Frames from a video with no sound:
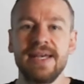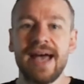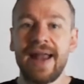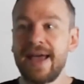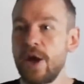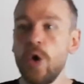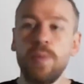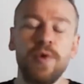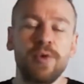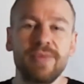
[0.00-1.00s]
and I
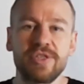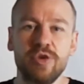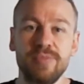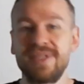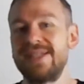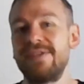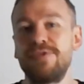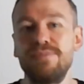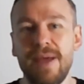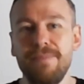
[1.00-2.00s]
opened up this group to
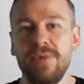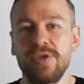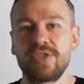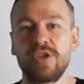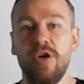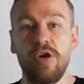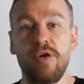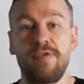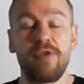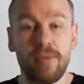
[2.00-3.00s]
different members
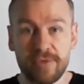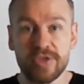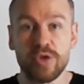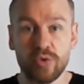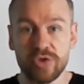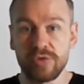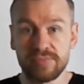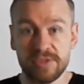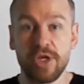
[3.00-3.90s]
from the social,